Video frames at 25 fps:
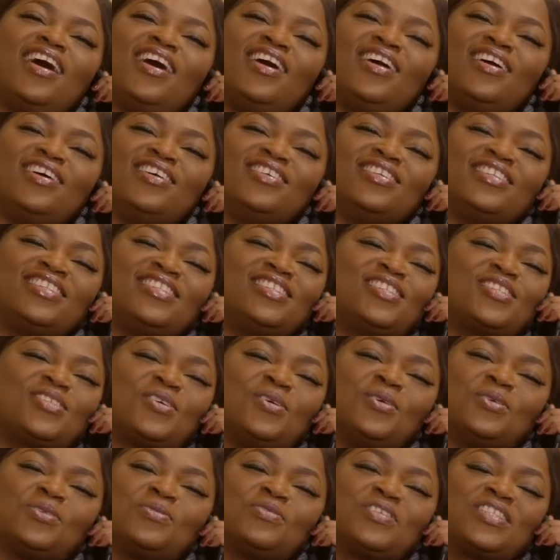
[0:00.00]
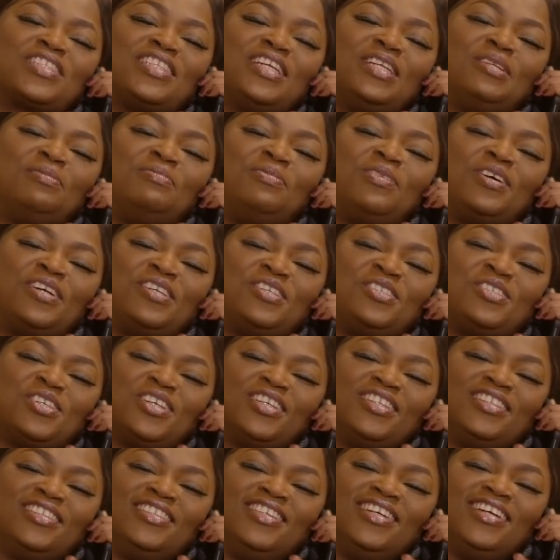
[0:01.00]
Oh, this calls for
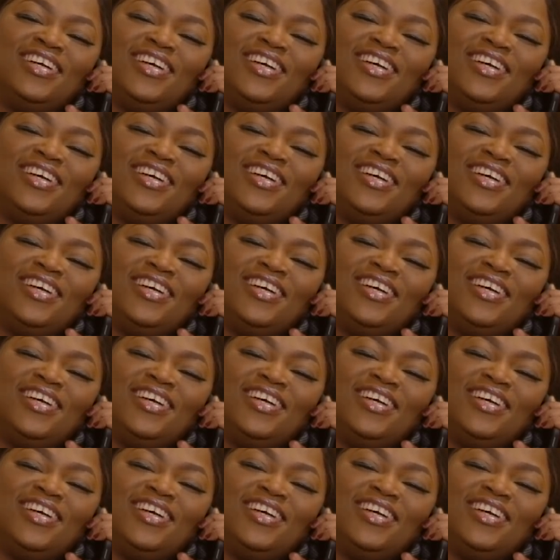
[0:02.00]
celebration.